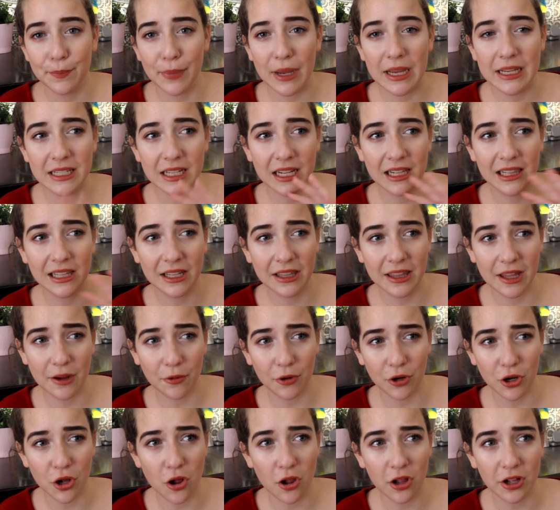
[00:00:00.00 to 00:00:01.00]
basically they
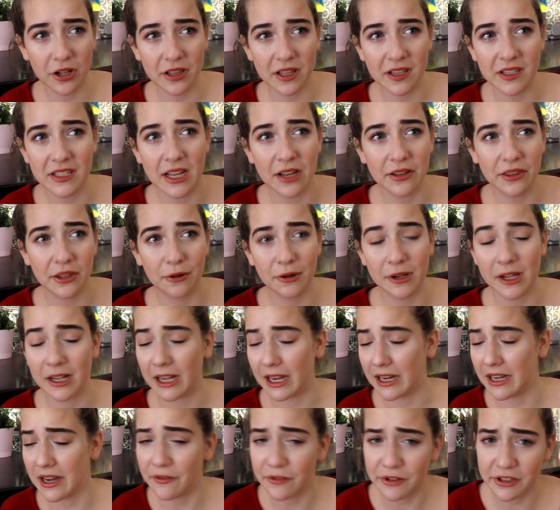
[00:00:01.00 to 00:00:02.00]
were calling this out. They were like,
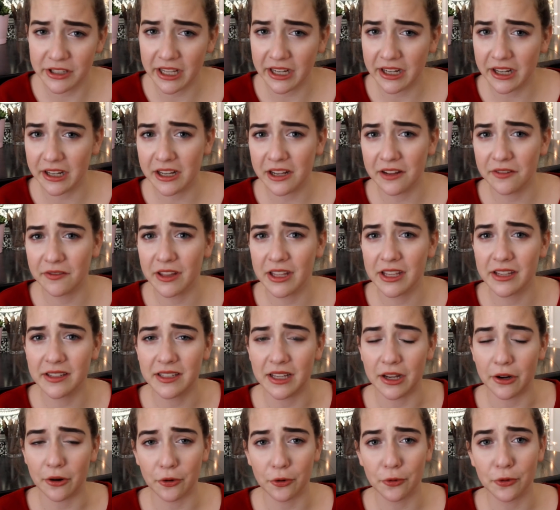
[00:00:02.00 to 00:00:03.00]
I never said any of
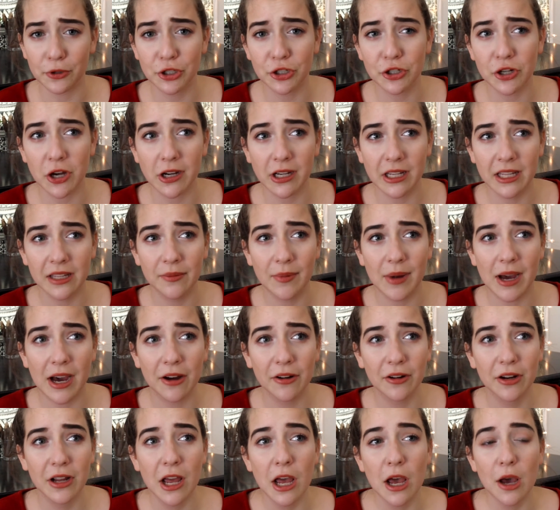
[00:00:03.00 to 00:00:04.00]
this, I don't know what you're talking
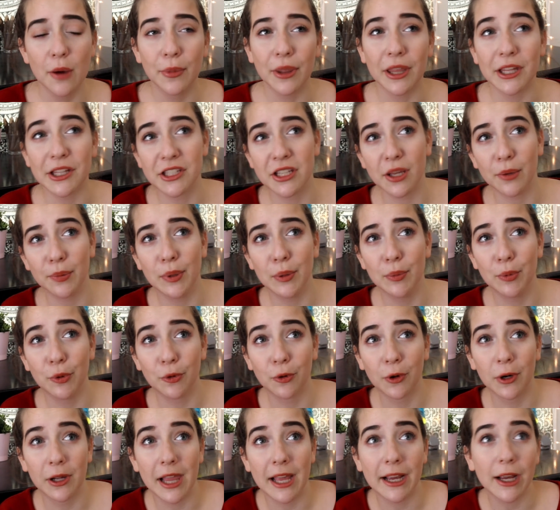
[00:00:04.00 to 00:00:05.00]
about. But then some people
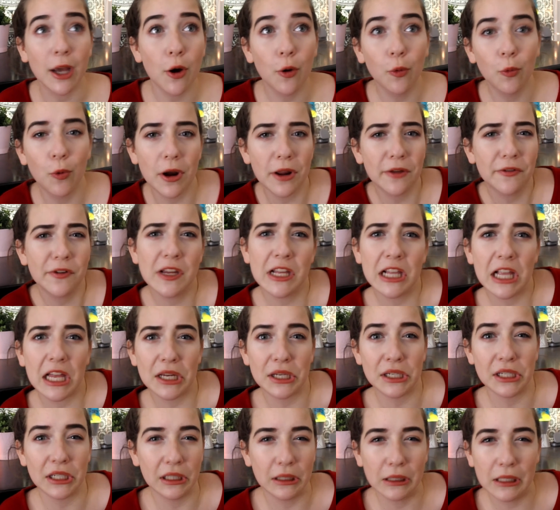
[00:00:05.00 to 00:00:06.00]
were like, oh, what if he
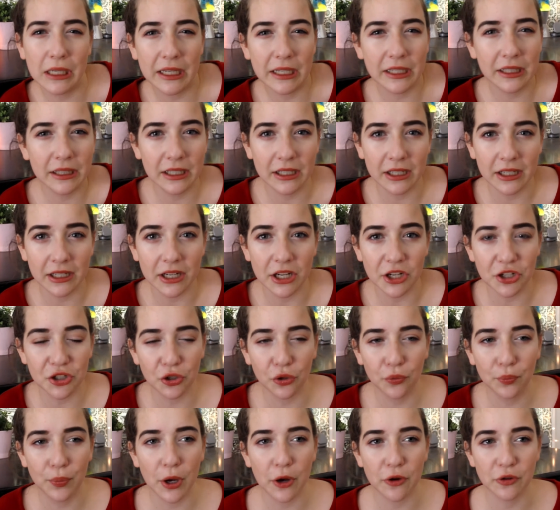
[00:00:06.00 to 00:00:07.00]
like deleted the
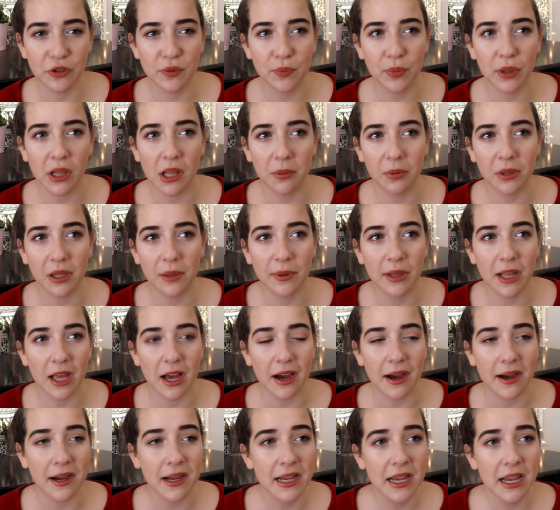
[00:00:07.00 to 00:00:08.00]
initial post, blah blah
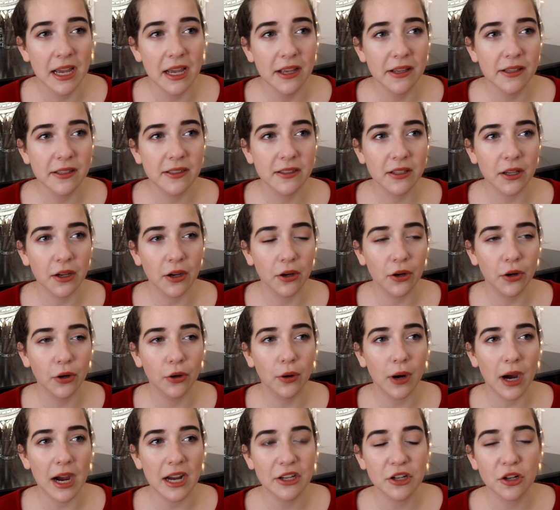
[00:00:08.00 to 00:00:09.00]
blah.
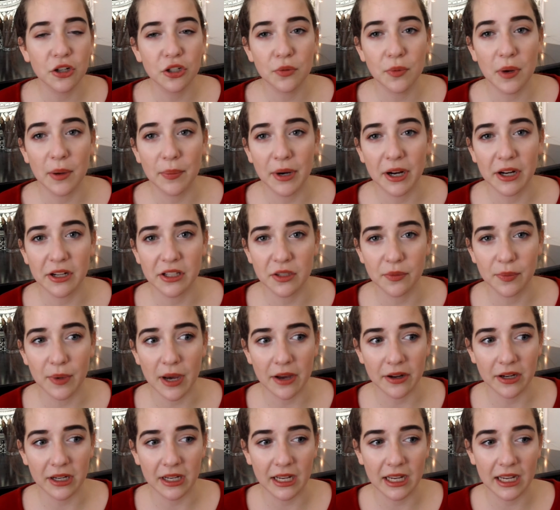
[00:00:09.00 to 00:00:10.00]
So I talked to my parents
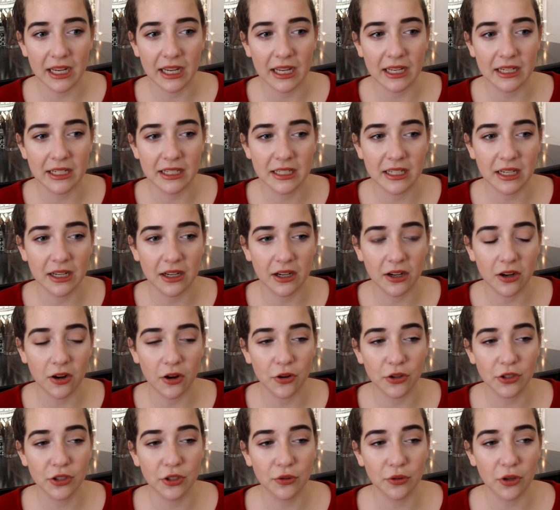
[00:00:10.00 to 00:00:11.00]
about it. It
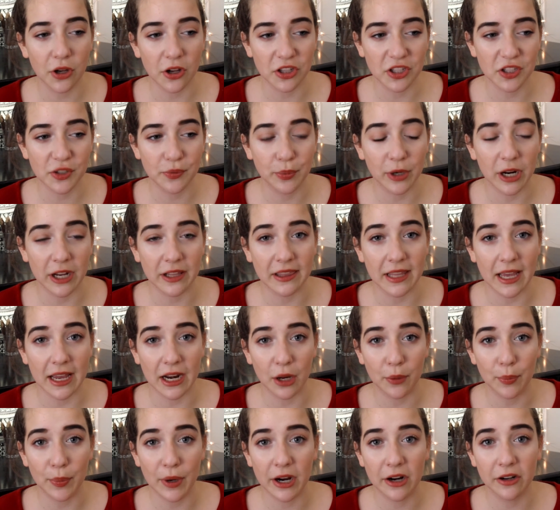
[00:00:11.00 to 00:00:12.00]
also got spread
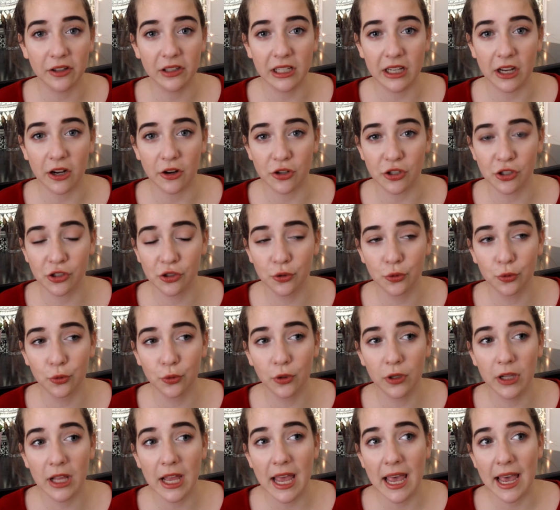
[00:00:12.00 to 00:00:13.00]
that apparently our
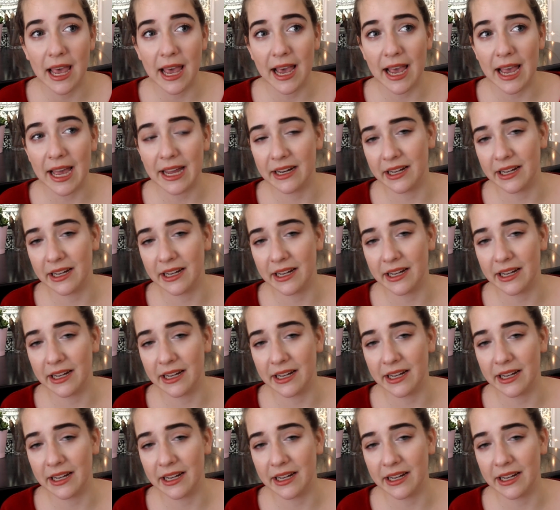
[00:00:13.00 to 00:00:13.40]
school had